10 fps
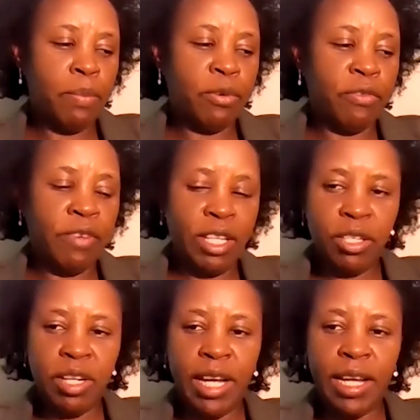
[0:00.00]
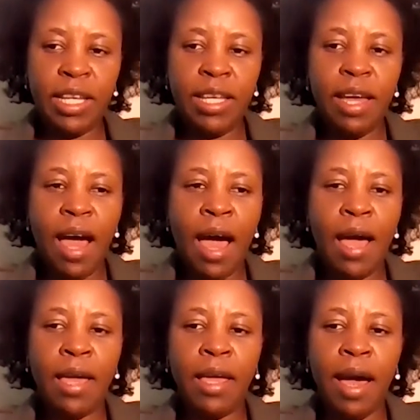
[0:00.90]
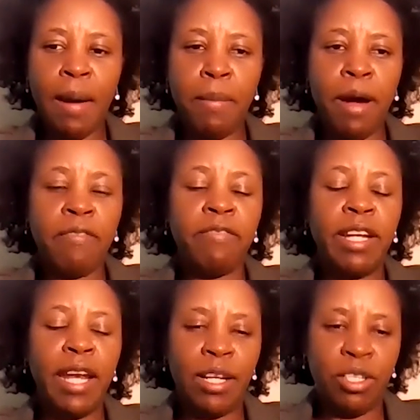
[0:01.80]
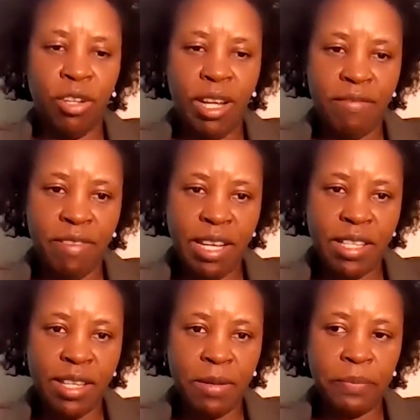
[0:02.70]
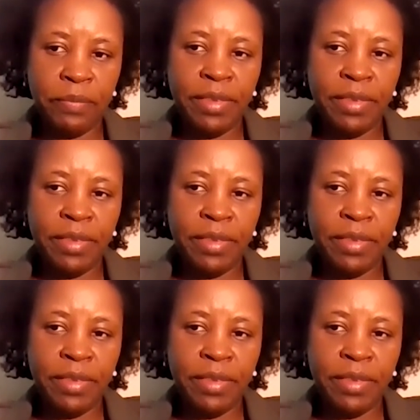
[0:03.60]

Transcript: professionally, I am a financial advisor.